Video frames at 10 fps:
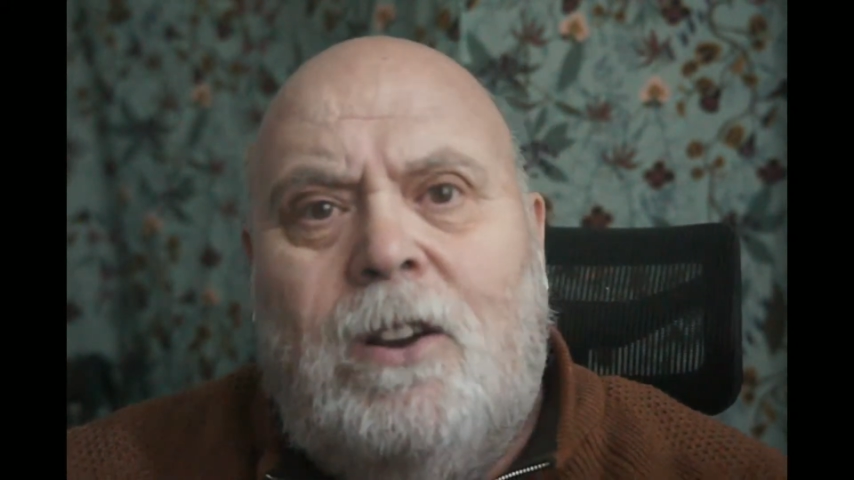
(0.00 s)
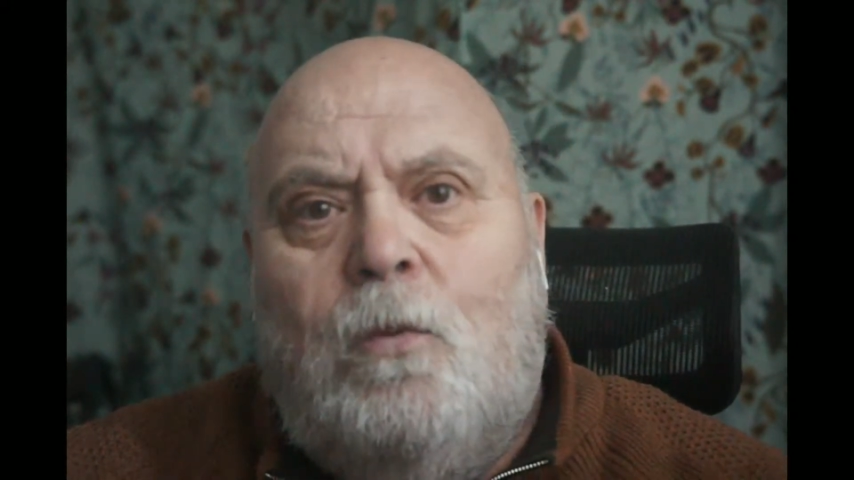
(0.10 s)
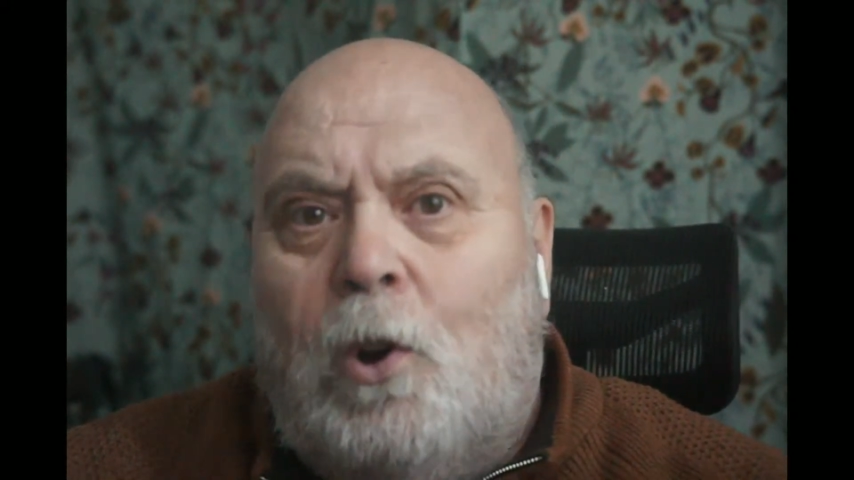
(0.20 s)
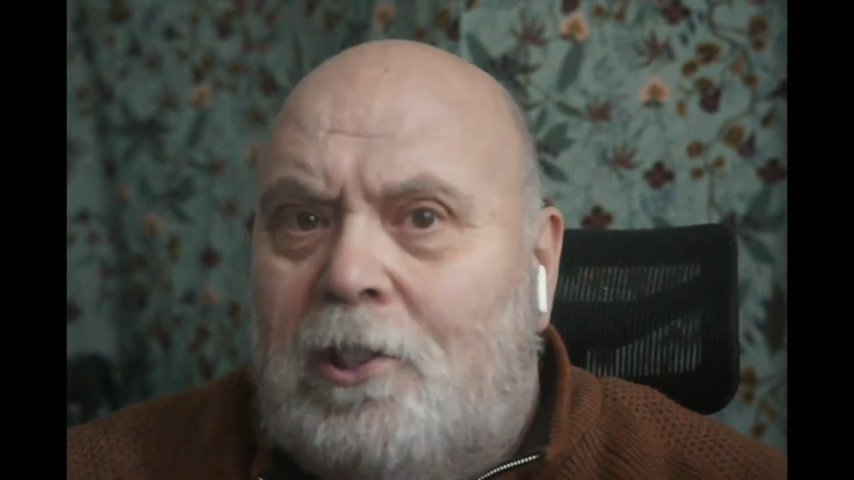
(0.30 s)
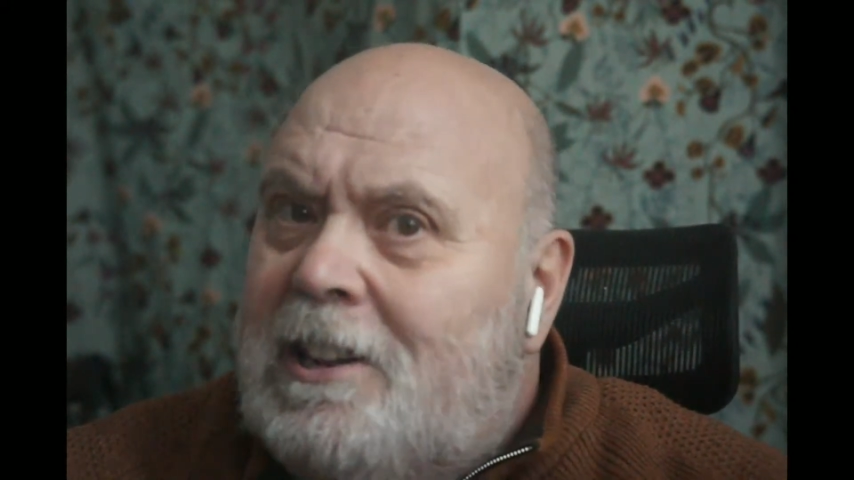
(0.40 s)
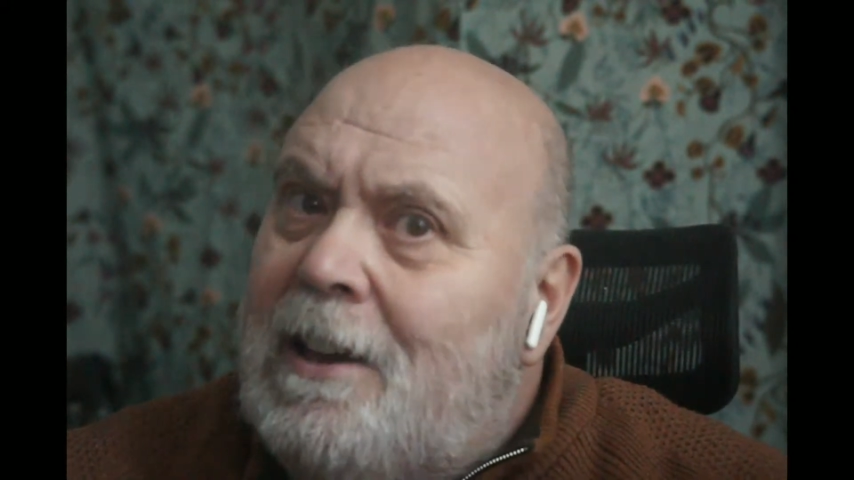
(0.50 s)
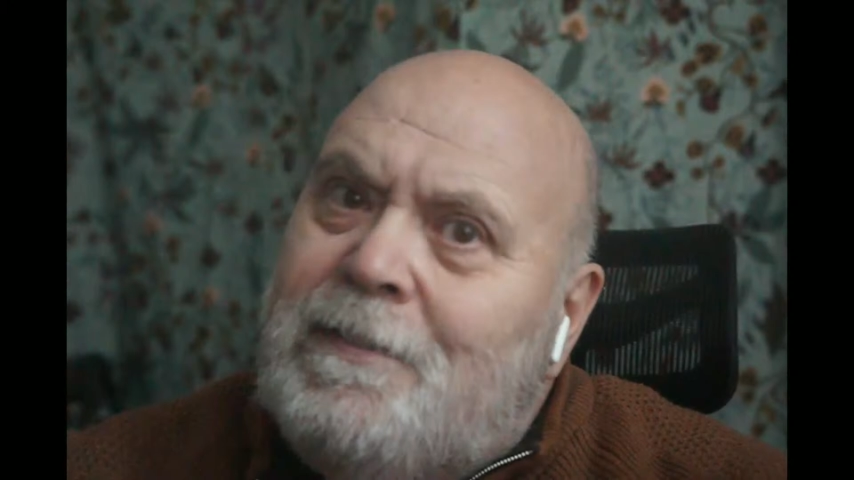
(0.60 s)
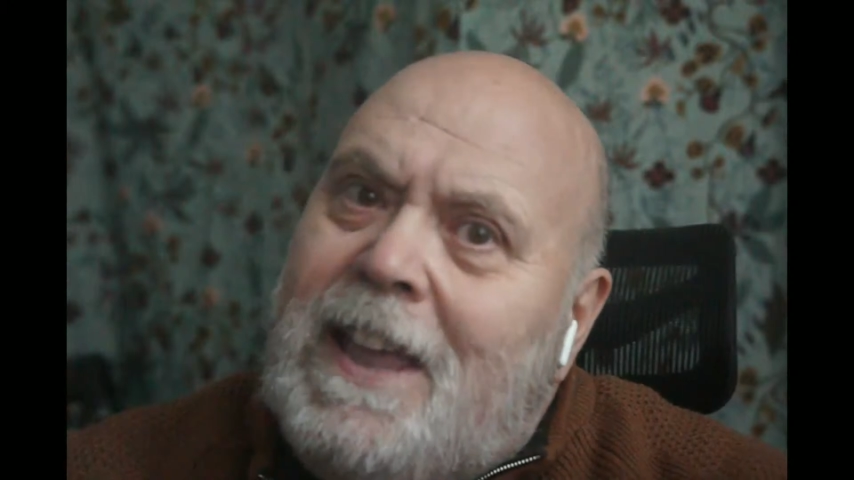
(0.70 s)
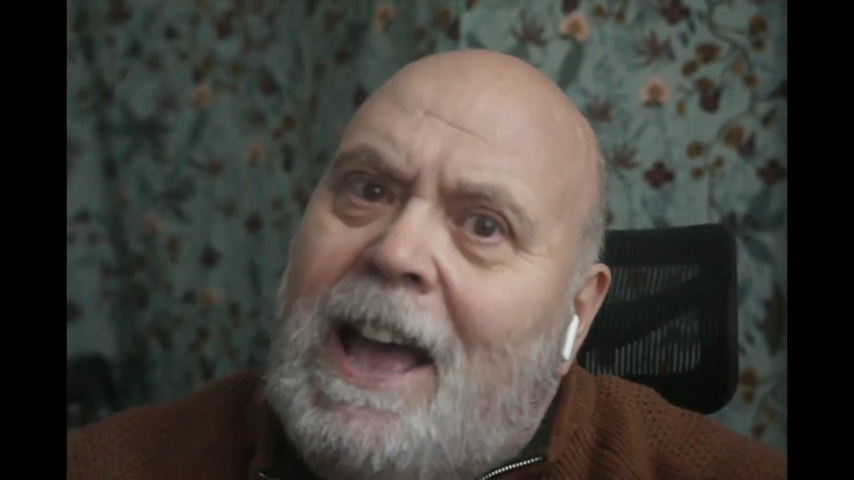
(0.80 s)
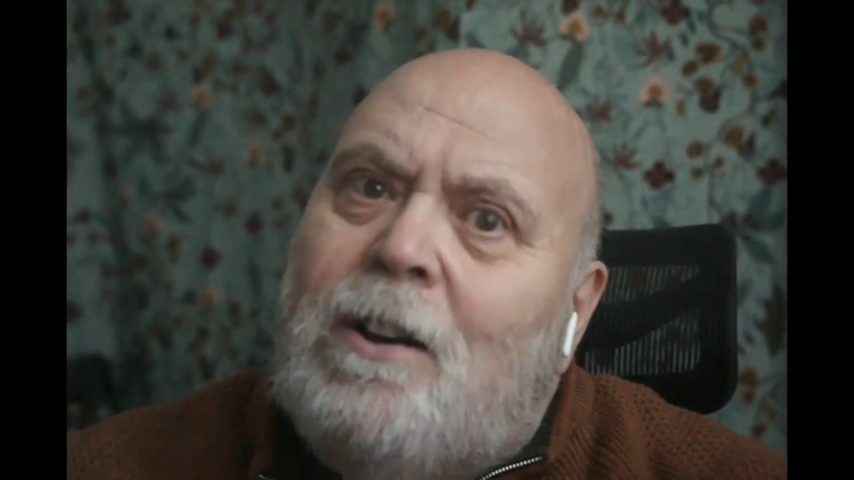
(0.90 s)
What's
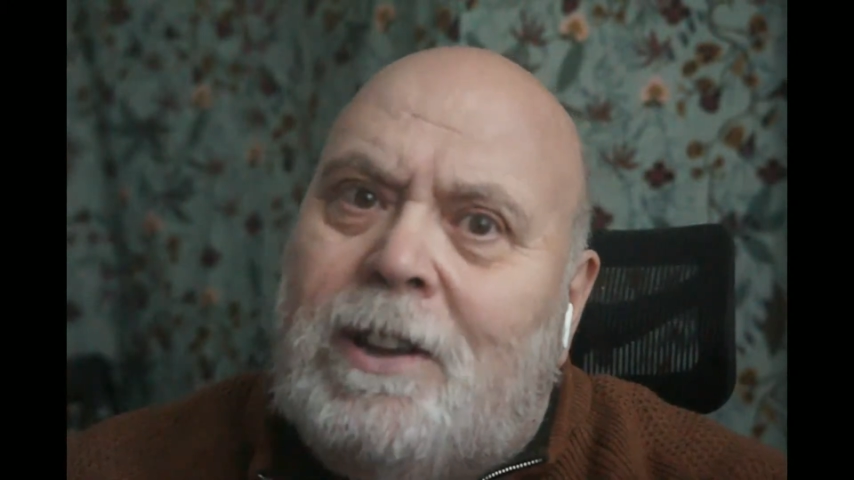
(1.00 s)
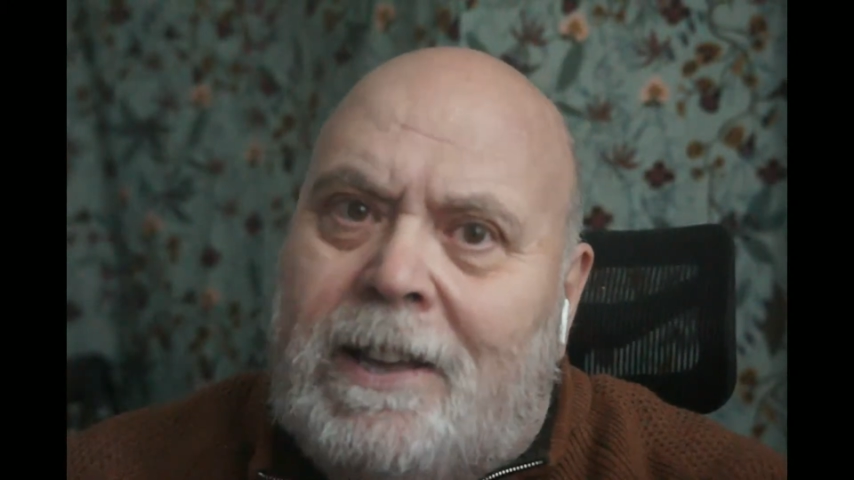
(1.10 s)
left out